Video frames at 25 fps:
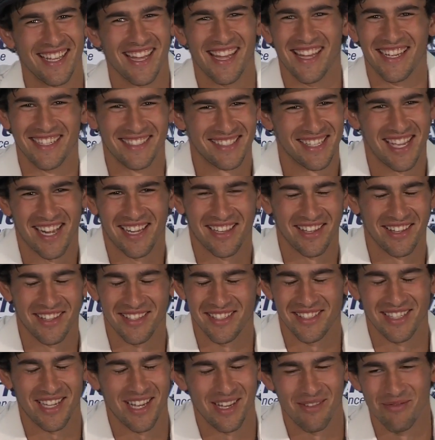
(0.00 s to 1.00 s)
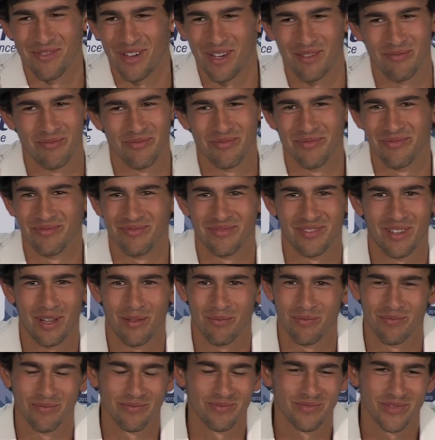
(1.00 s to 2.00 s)
yeah, exactly the same. I'm,
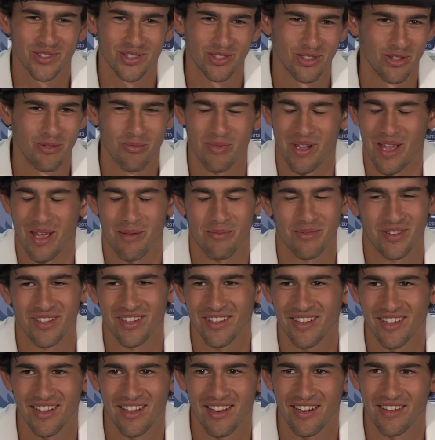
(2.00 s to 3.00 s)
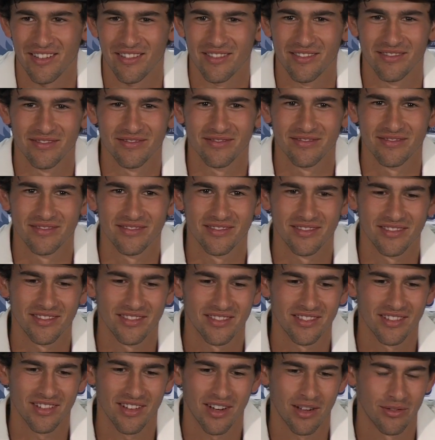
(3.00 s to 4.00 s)
I'm super happy, and
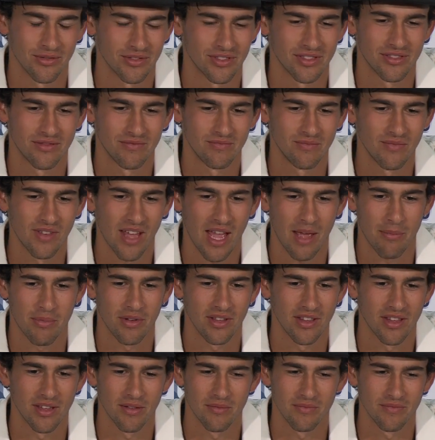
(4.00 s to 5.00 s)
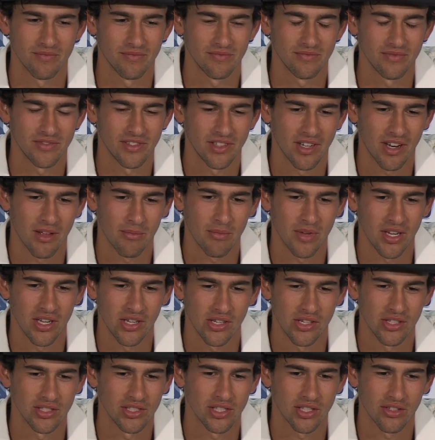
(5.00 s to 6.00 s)
I was happy that you know me and
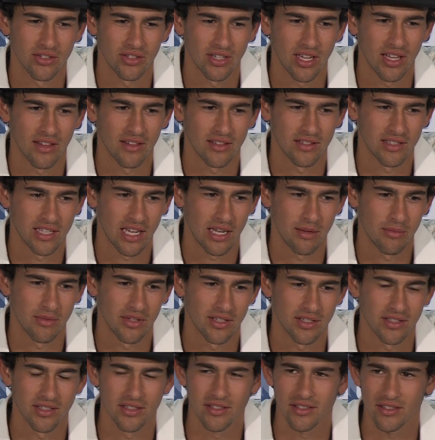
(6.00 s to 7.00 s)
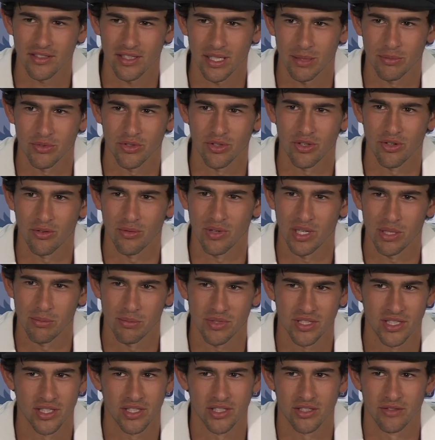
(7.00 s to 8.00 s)
Hughesy could get the team into some sort of winning
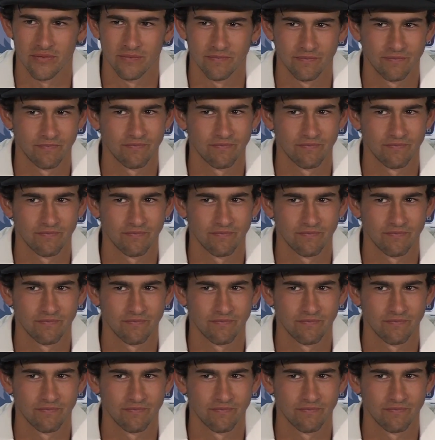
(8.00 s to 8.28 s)
position.